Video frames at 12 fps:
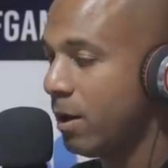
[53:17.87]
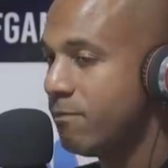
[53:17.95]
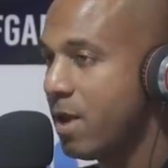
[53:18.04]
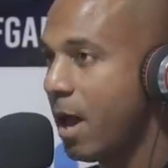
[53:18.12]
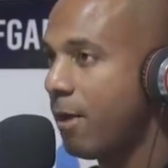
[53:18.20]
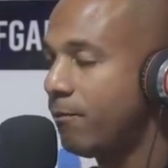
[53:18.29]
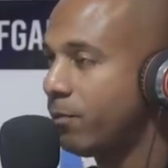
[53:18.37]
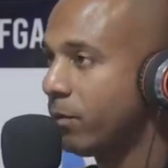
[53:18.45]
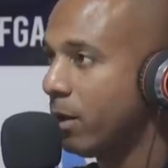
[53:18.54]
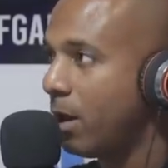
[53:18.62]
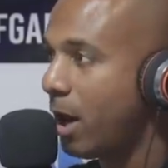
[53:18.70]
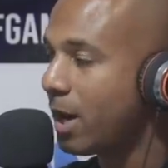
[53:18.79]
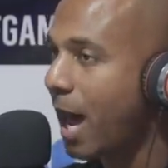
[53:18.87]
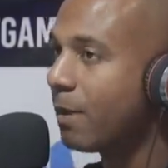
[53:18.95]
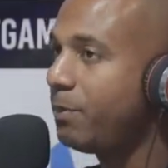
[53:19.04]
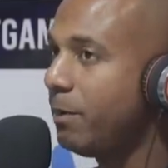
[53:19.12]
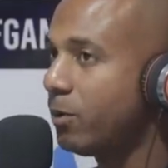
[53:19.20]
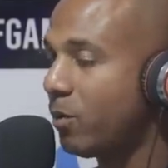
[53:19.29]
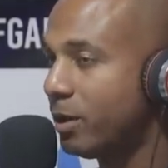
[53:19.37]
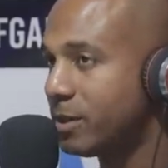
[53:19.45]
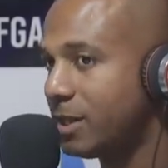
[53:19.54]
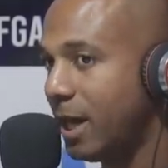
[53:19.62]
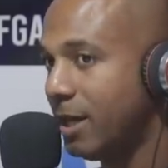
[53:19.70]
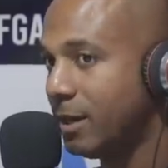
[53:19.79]
Now a lot of people don't
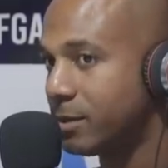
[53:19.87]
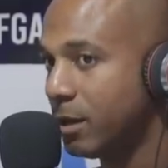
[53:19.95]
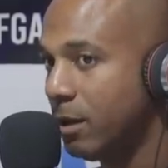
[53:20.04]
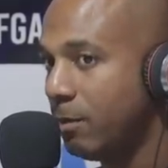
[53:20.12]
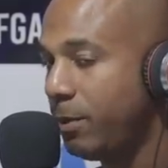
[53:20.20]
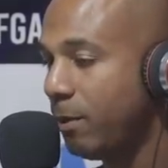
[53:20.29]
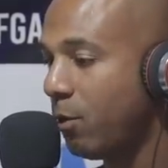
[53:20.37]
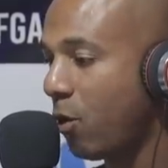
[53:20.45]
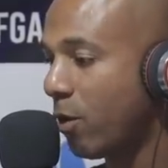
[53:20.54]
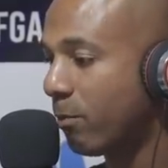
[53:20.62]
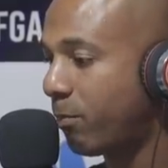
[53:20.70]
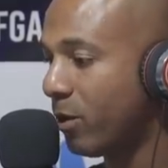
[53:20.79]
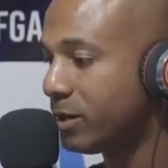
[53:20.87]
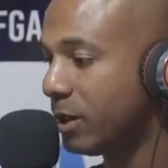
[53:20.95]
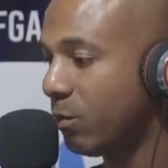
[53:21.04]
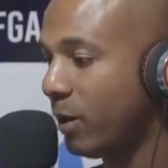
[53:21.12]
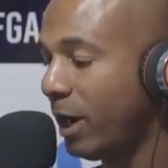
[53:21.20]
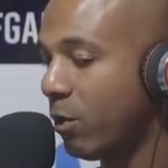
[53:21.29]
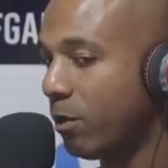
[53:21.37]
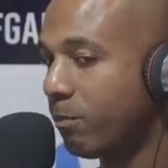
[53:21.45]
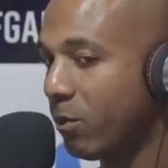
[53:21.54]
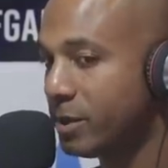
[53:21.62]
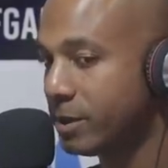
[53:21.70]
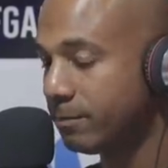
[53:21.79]
understand this. People go to prison, and when they go to
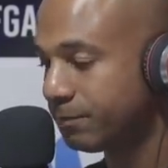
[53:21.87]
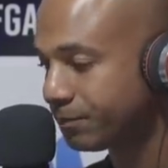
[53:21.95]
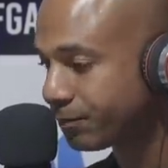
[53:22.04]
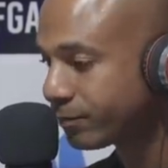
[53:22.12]
prison,